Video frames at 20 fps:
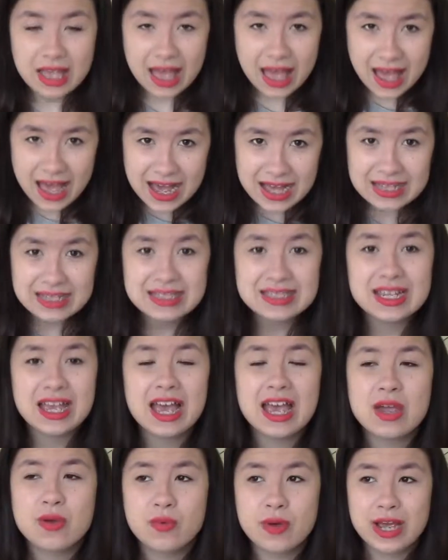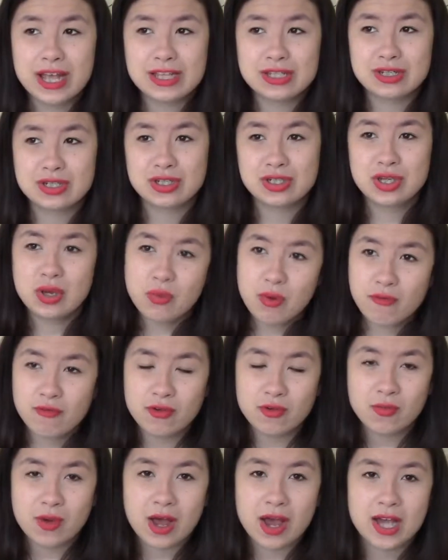as a way to show off
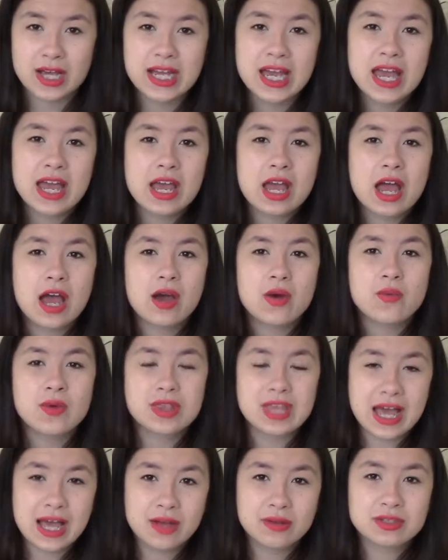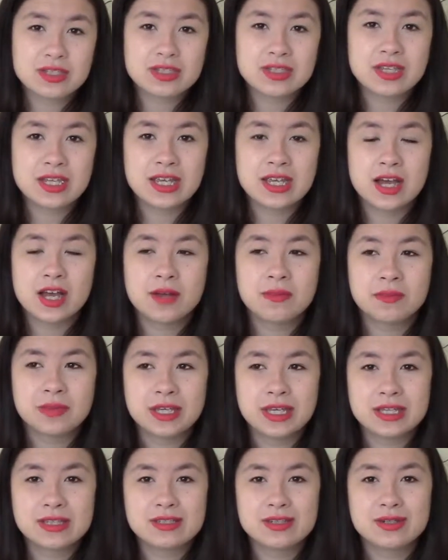your work without the
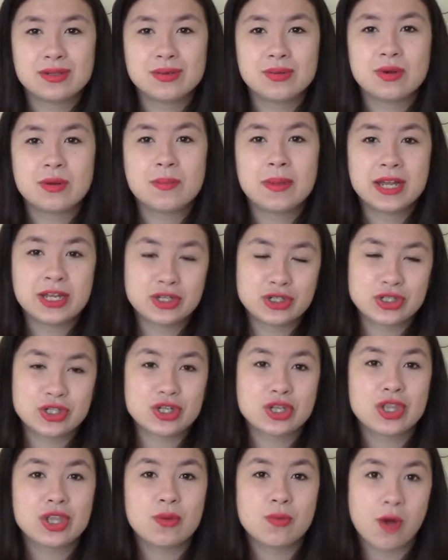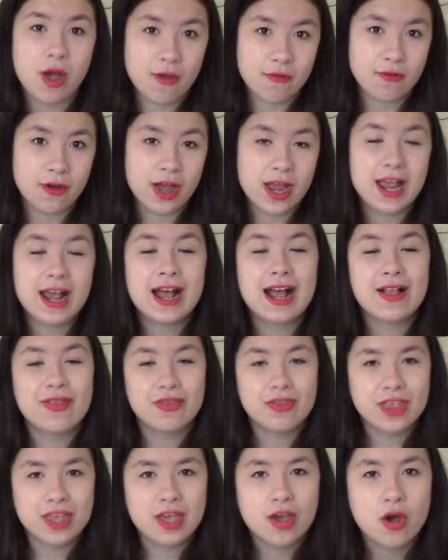need to pinch the Wi-Fi at
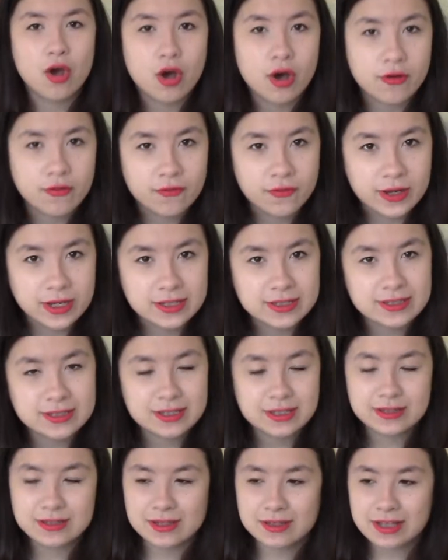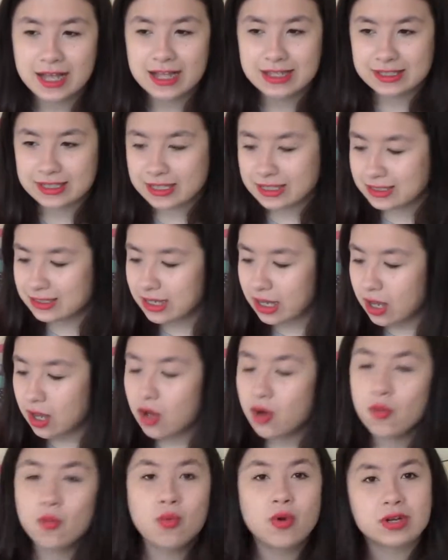the office. So that is
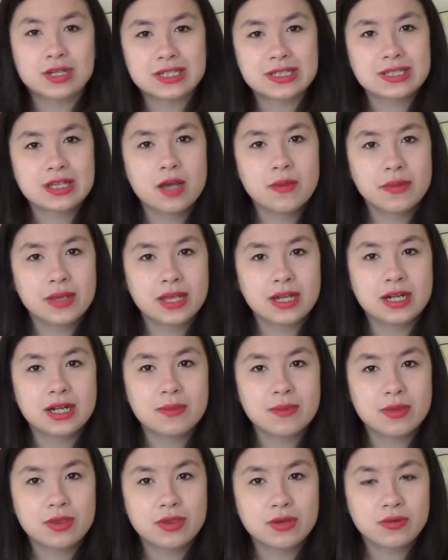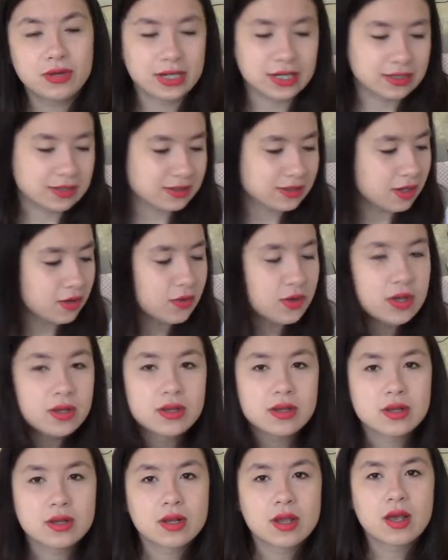what is coming in at number 3. So
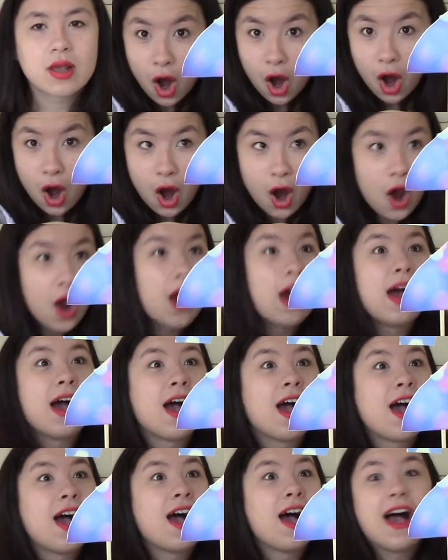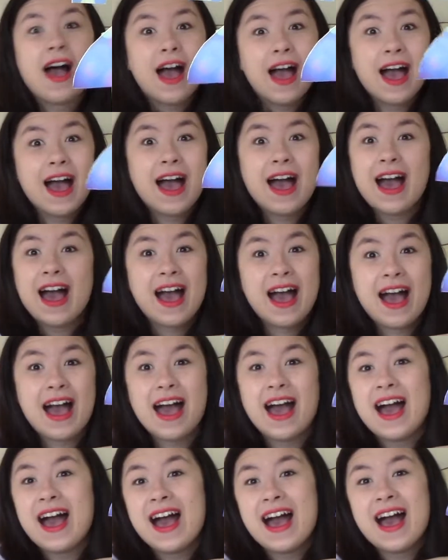coming in at number
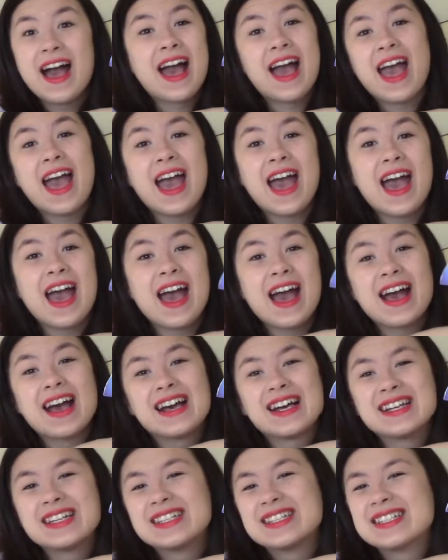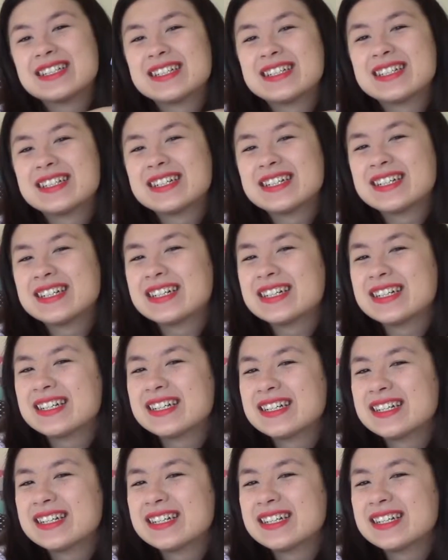2 is Todolist.